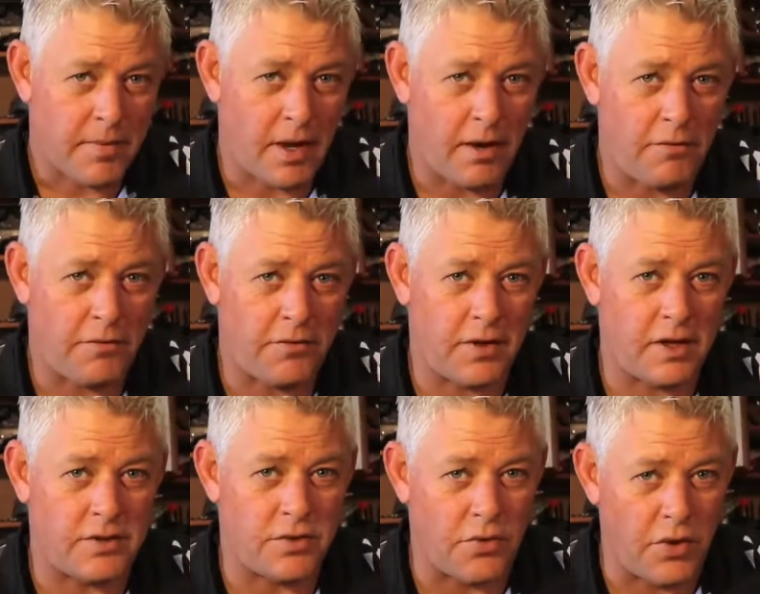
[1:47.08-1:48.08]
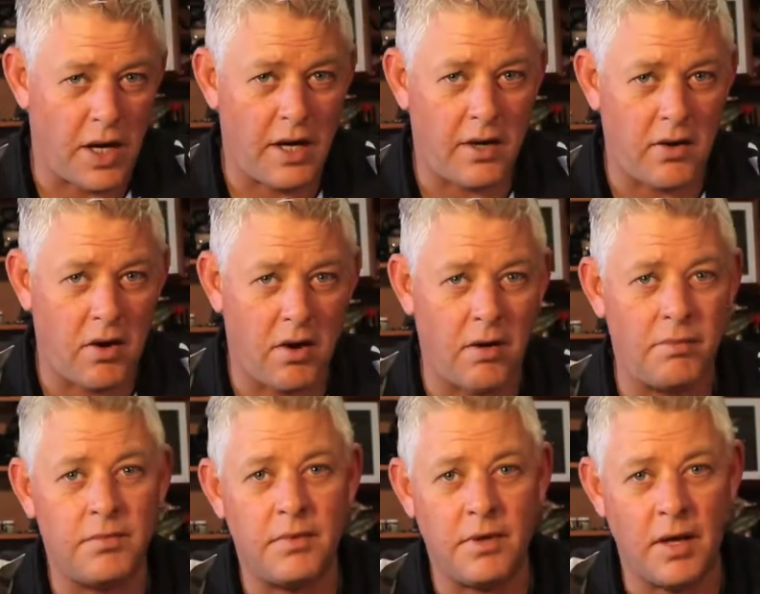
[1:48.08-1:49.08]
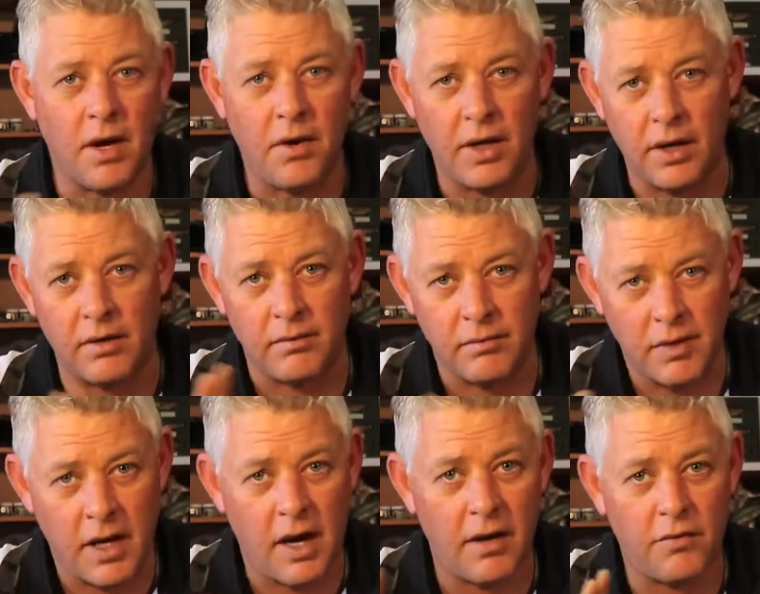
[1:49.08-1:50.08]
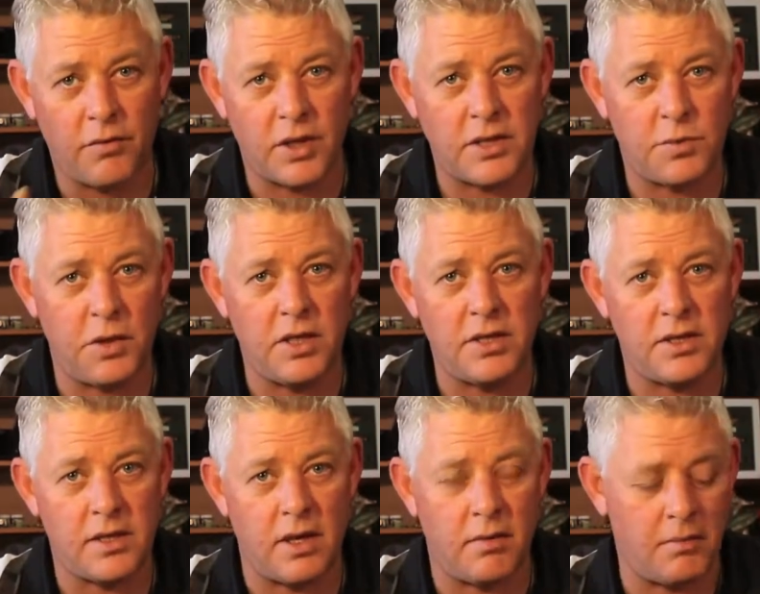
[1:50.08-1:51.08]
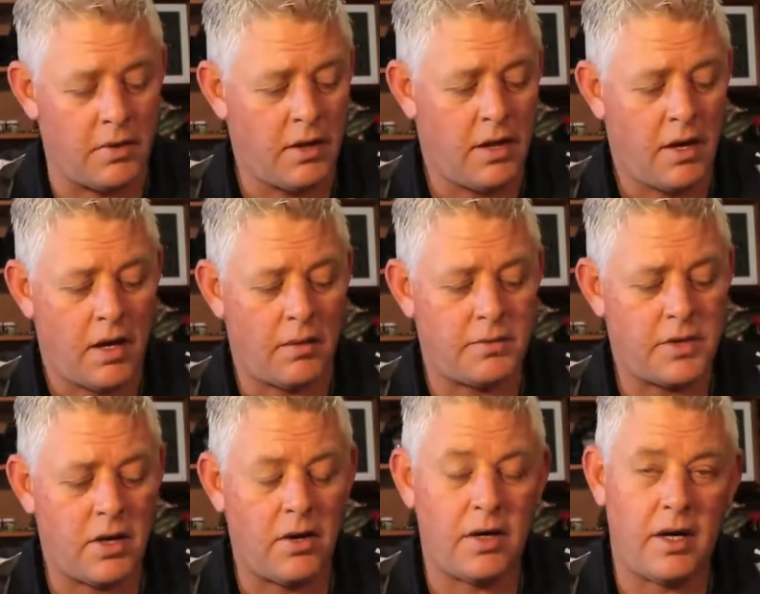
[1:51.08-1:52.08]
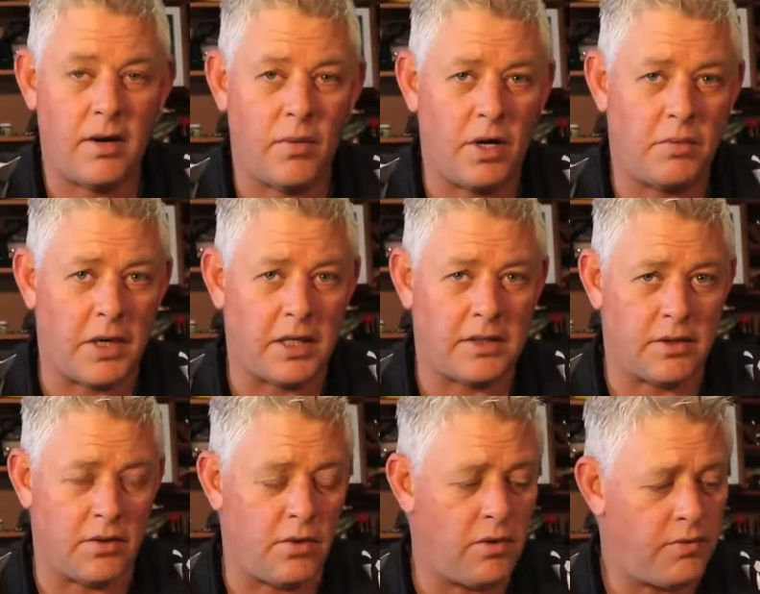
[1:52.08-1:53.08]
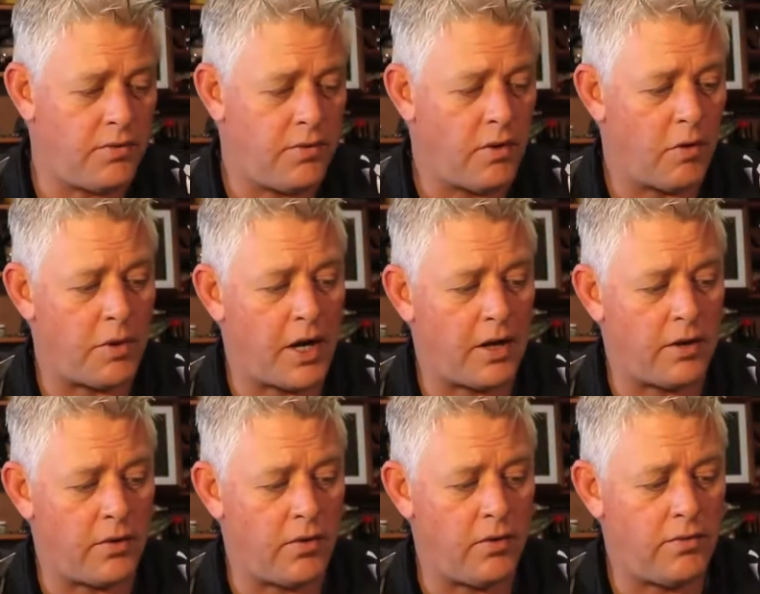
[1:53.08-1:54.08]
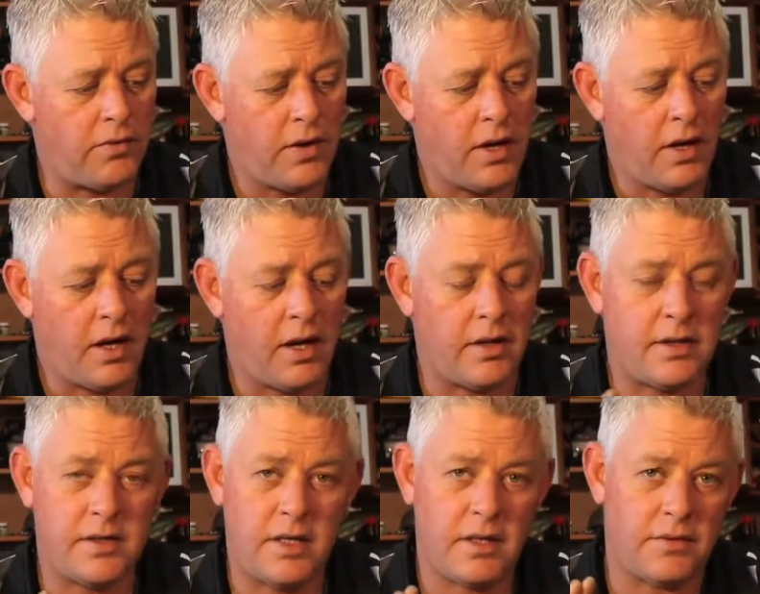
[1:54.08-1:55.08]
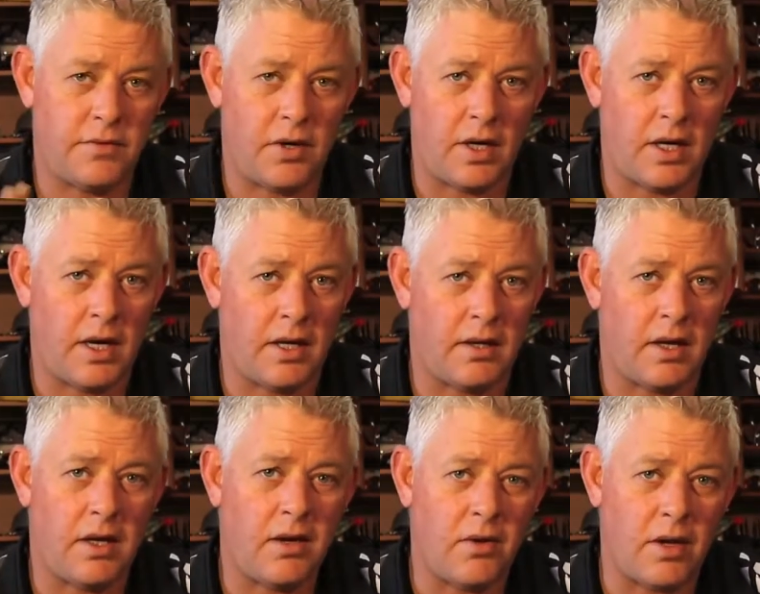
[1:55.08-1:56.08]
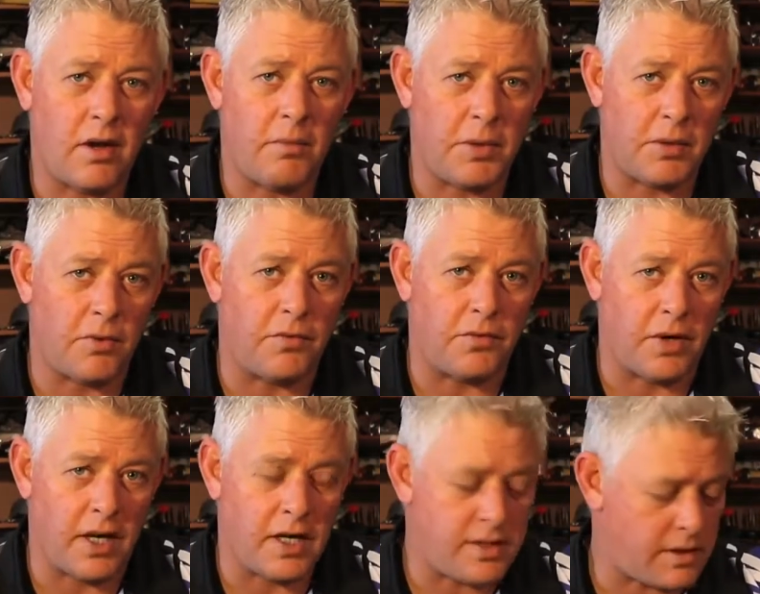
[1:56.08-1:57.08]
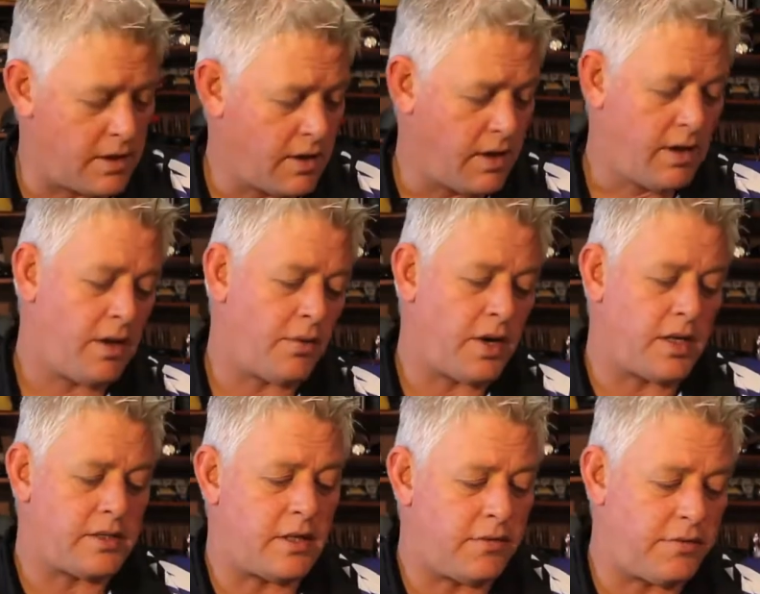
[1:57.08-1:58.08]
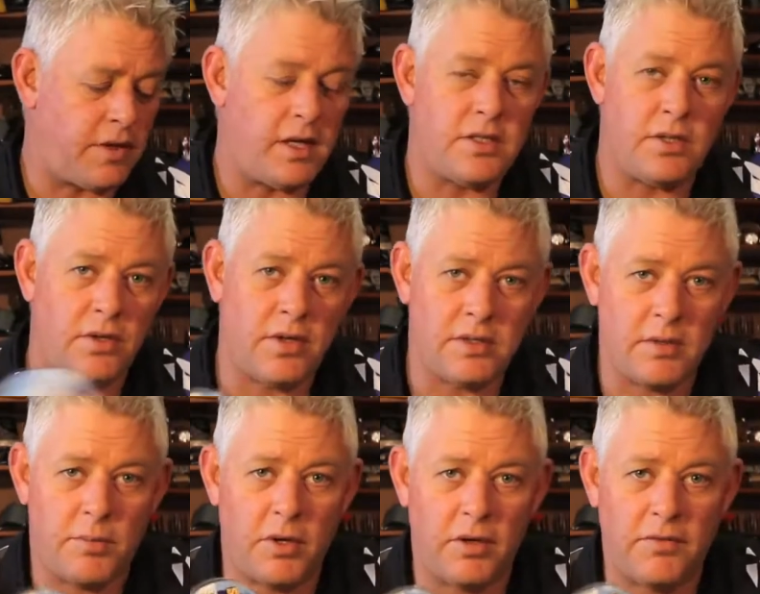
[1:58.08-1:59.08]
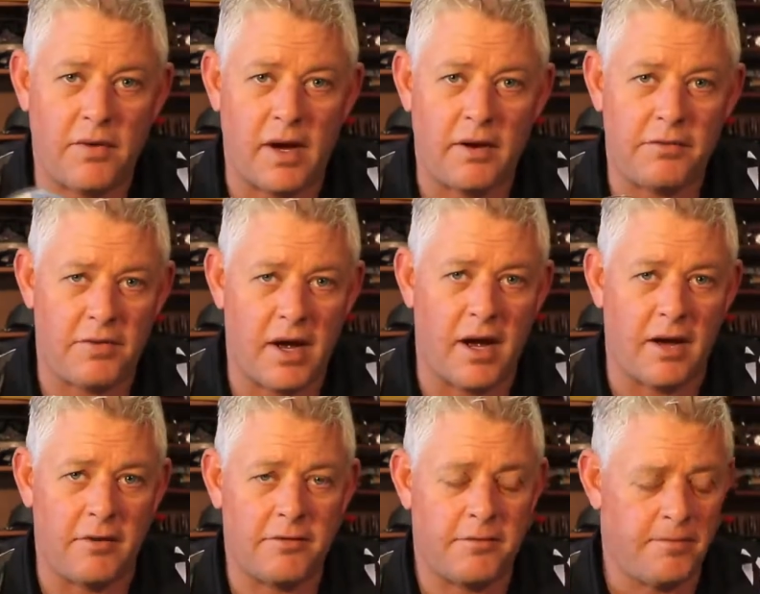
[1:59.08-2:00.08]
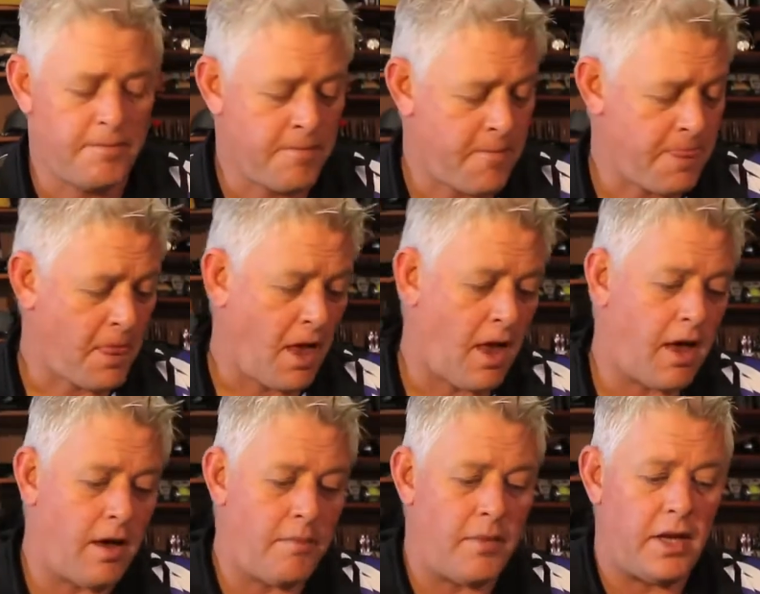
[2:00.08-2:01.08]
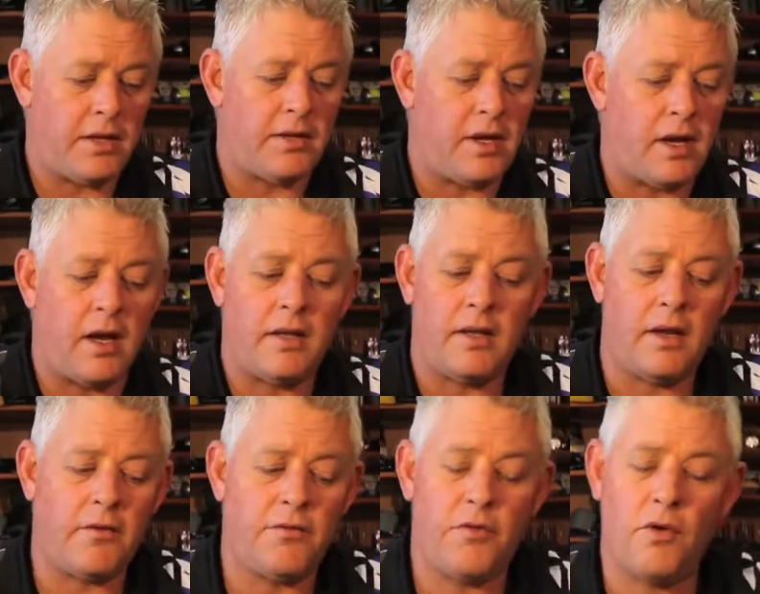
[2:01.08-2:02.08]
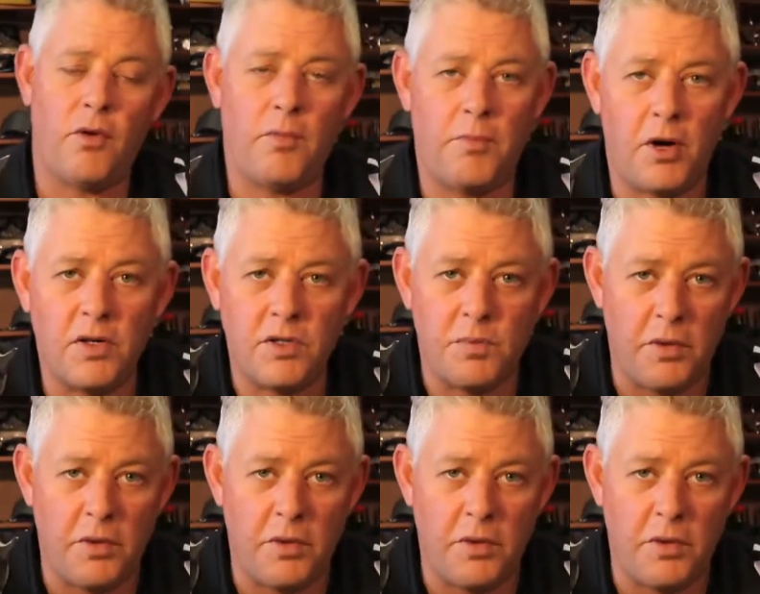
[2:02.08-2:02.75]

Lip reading: if it's really calm, knowing kind of what species I'm targeting won't bite it off or break it off, and the sea is very clean. Then you'll go a bit more finesse, and when I say finesse, you'll use the 0.55 and thinner. And then for bronze